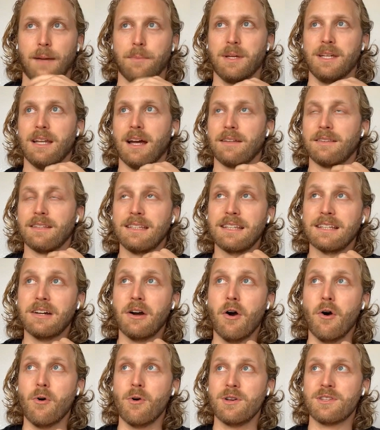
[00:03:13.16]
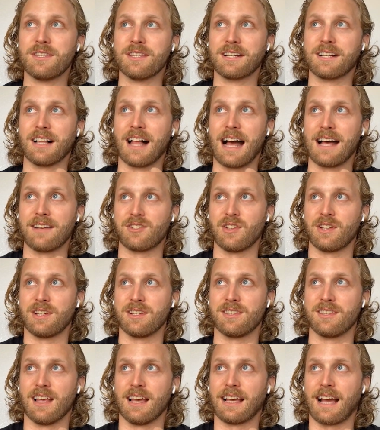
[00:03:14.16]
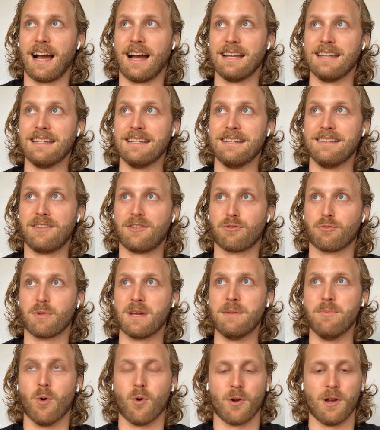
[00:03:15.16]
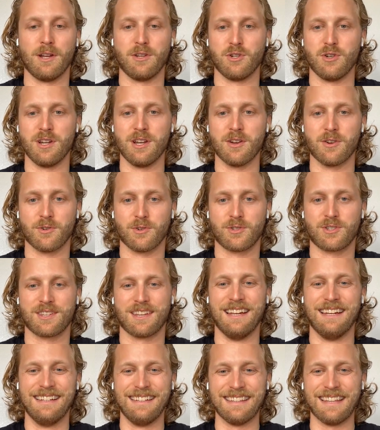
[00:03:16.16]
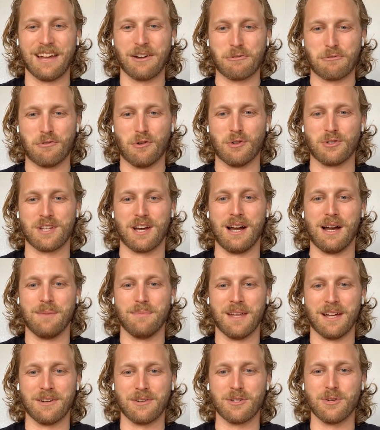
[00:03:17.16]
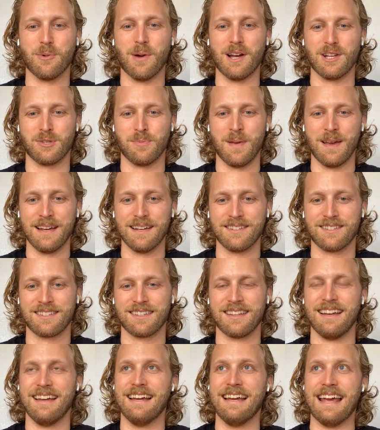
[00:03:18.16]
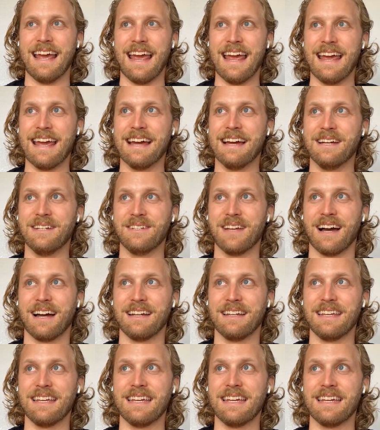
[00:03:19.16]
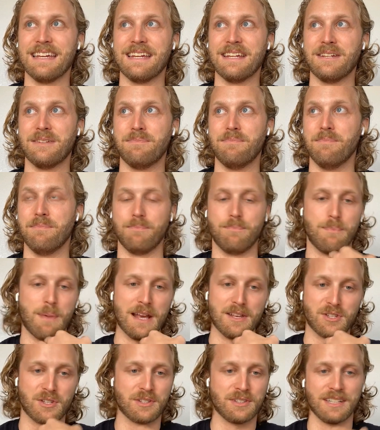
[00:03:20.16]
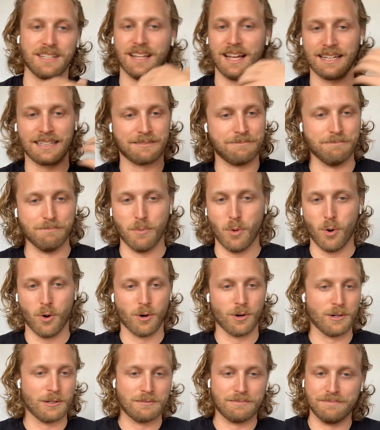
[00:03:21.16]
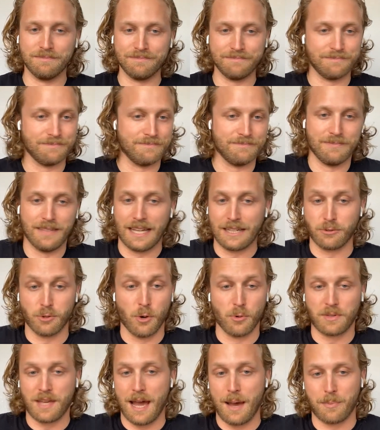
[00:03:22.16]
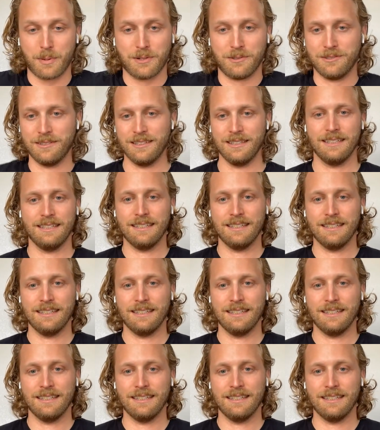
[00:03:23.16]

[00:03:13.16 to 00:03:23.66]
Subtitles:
I mean, I think that always the classic is like, I need 3 more engineers that are full-time, that are US based. And I need basically like more like growth capital.